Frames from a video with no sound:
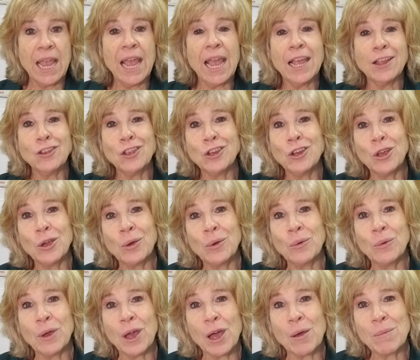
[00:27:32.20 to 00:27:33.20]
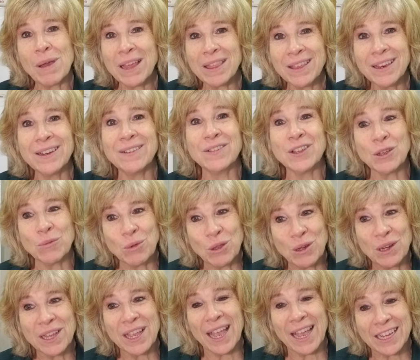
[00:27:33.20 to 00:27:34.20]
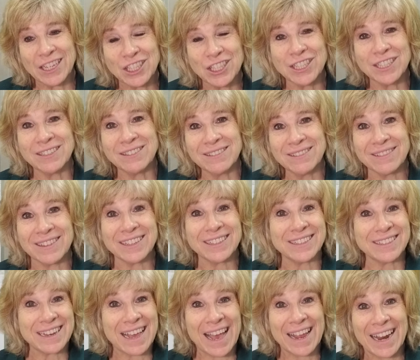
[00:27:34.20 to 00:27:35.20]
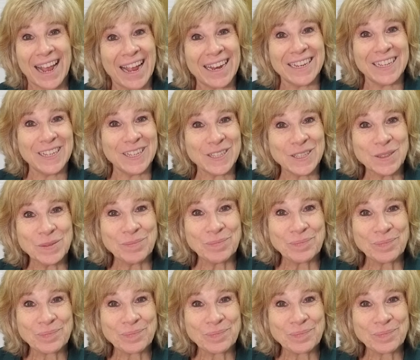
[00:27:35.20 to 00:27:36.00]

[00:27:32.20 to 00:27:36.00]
And you know, a method of communication that's not on here